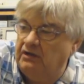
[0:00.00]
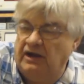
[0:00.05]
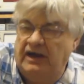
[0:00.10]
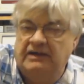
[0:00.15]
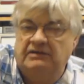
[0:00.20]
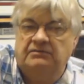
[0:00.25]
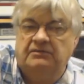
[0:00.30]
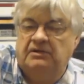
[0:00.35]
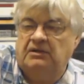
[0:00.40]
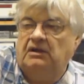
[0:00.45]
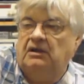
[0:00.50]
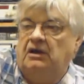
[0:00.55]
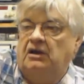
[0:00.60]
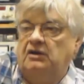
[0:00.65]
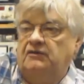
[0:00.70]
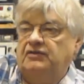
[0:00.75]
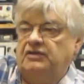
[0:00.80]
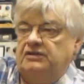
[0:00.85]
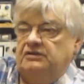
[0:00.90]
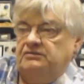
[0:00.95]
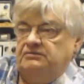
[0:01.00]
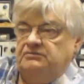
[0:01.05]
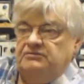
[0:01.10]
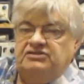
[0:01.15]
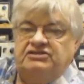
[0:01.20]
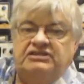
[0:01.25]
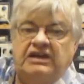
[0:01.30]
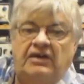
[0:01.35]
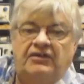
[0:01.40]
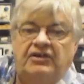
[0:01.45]
right, over
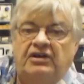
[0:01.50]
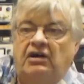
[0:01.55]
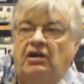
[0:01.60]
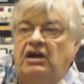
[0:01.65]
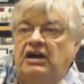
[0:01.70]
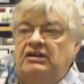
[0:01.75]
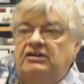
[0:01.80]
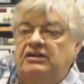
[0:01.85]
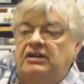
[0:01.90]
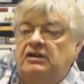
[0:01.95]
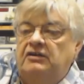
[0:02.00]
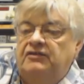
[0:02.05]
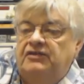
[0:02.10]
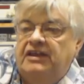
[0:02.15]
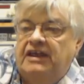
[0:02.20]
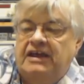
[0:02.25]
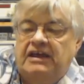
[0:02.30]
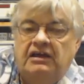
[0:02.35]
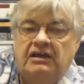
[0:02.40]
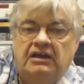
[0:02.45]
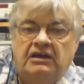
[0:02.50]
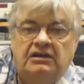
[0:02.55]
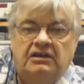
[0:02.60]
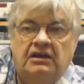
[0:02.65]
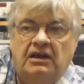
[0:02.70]
Southern Ireland over there,